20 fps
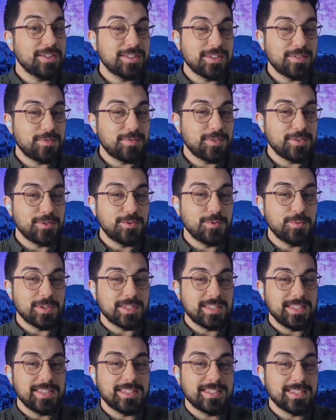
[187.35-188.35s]
different to what's
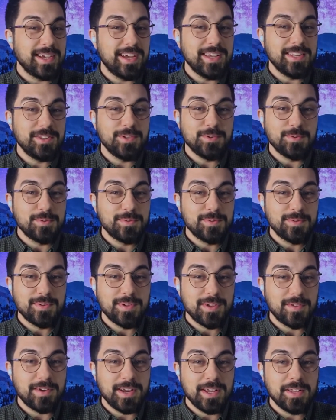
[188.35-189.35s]
inside you,
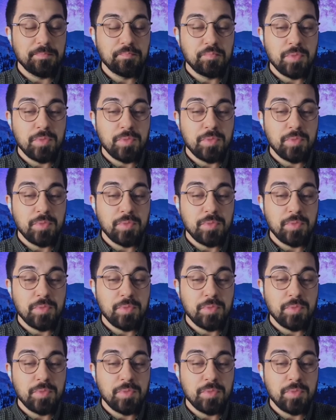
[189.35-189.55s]
right?